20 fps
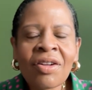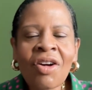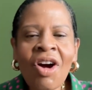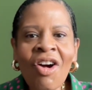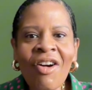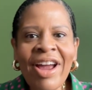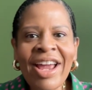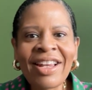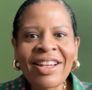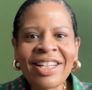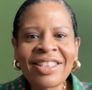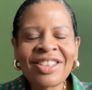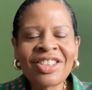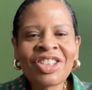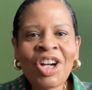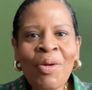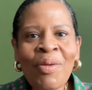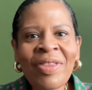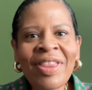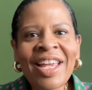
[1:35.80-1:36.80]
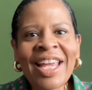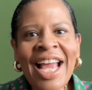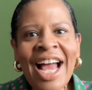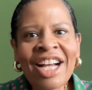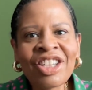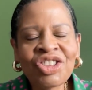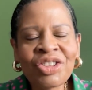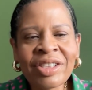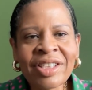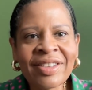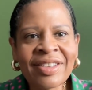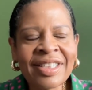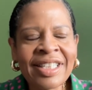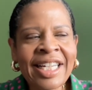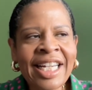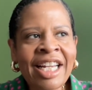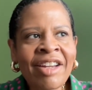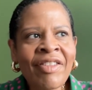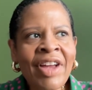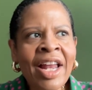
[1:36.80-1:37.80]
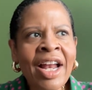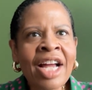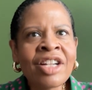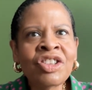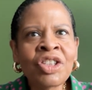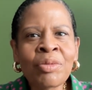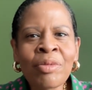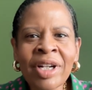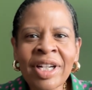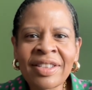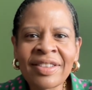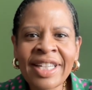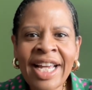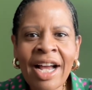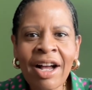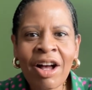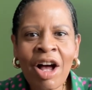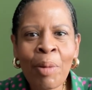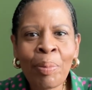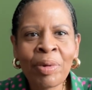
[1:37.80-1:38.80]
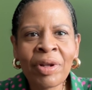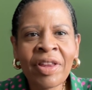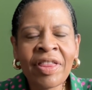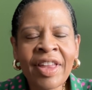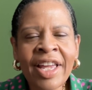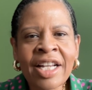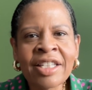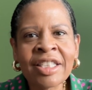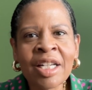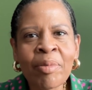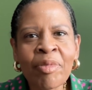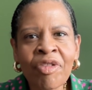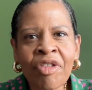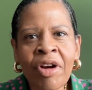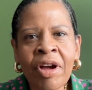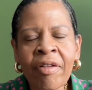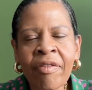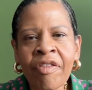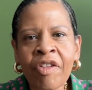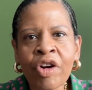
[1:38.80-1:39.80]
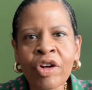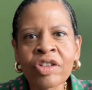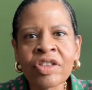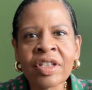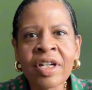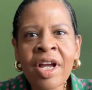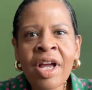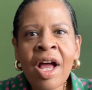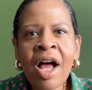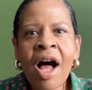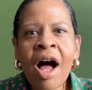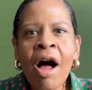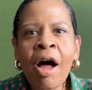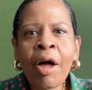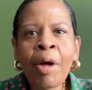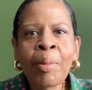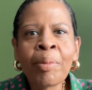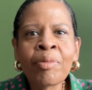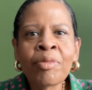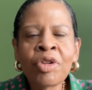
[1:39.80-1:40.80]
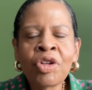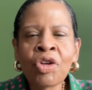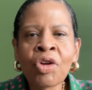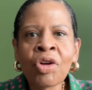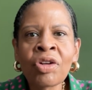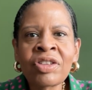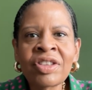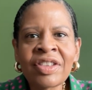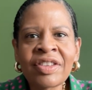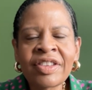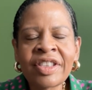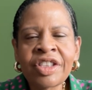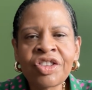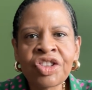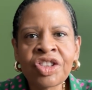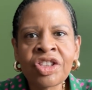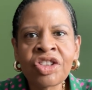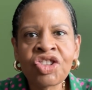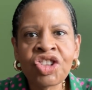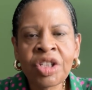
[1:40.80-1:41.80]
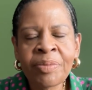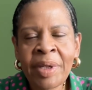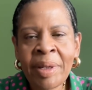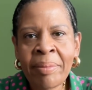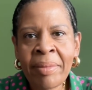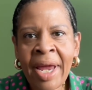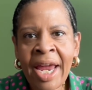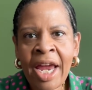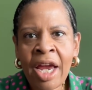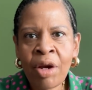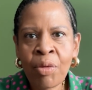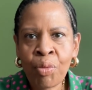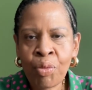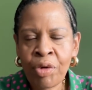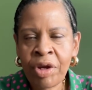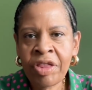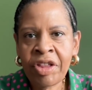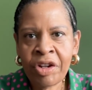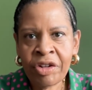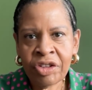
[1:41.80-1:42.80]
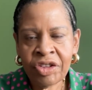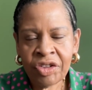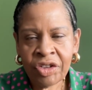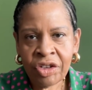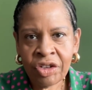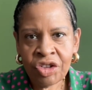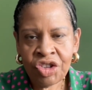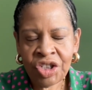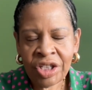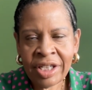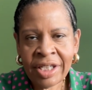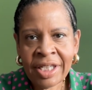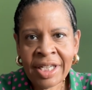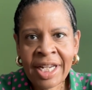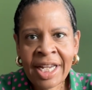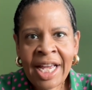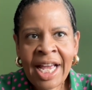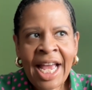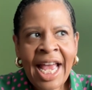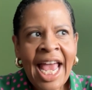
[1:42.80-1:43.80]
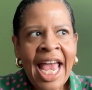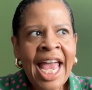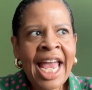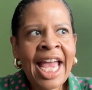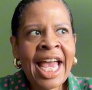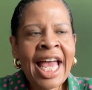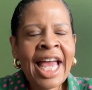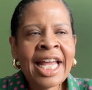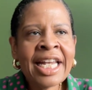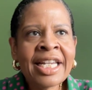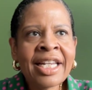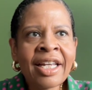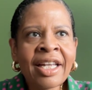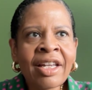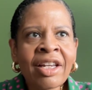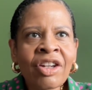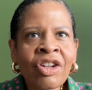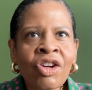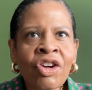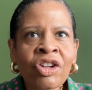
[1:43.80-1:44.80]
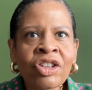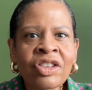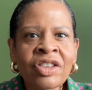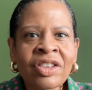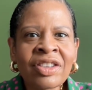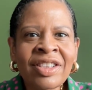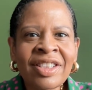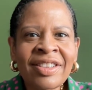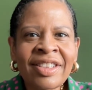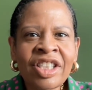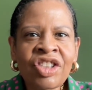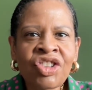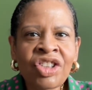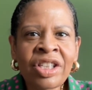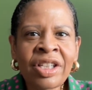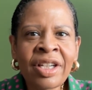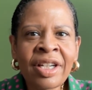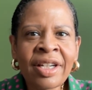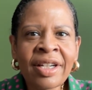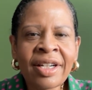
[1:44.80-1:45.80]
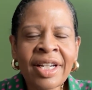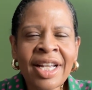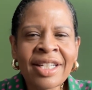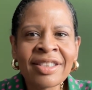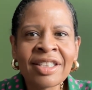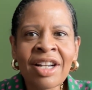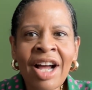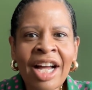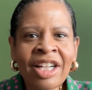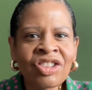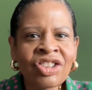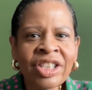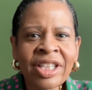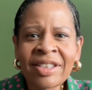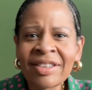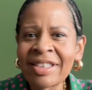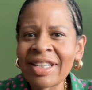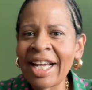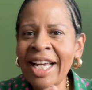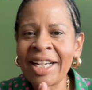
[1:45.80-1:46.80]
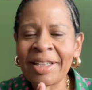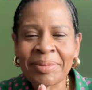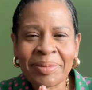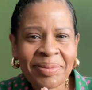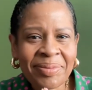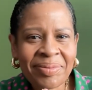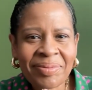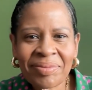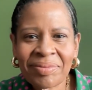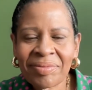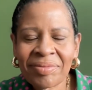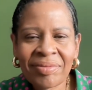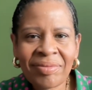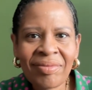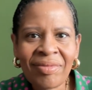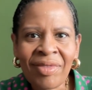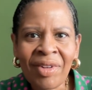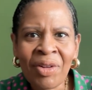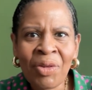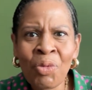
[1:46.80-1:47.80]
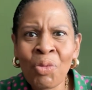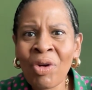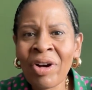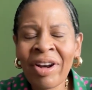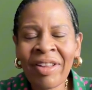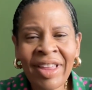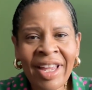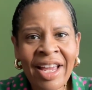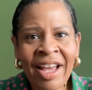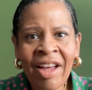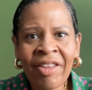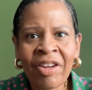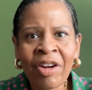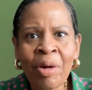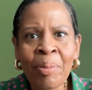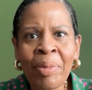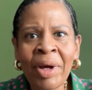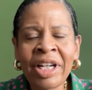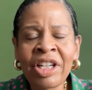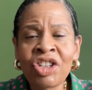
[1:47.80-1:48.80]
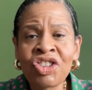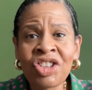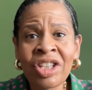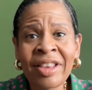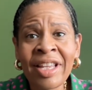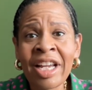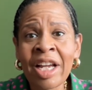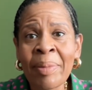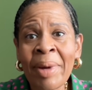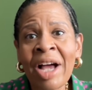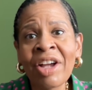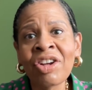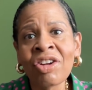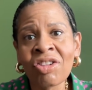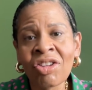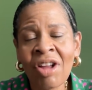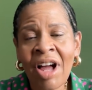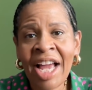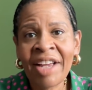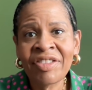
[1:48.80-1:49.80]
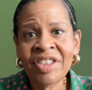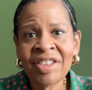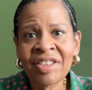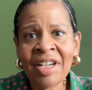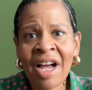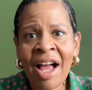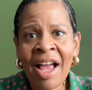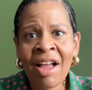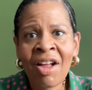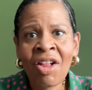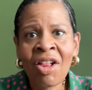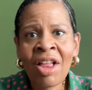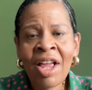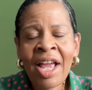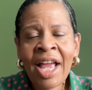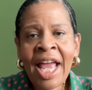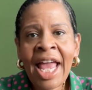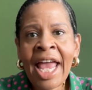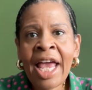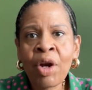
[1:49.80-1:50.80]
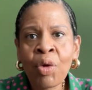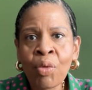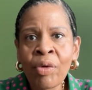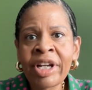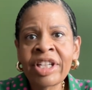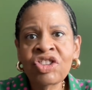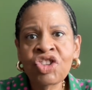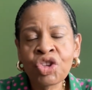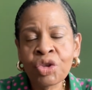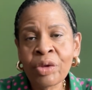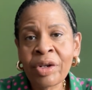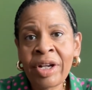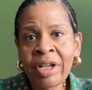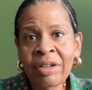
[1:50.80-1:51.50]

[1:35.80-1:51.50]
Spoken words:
All right, let's start with the gastric sleeve. And I do want to say a couple of things up front first. Your decision should be made with your surgeon, and your decision is not just like one or the other, but you should think about your lifestyle and what